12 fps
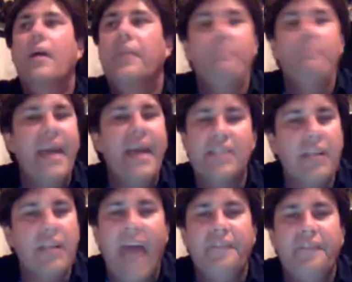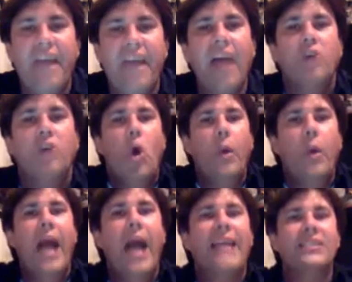the medicine had failed when
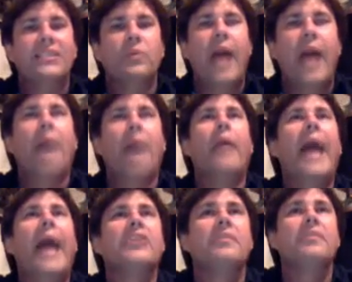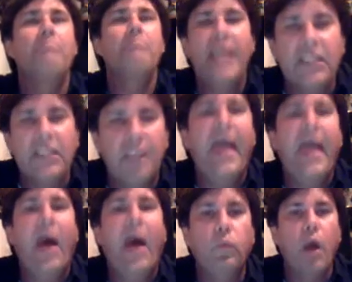I when I when I submitted to
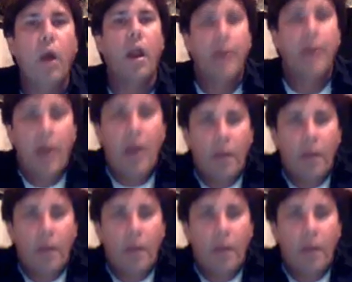that word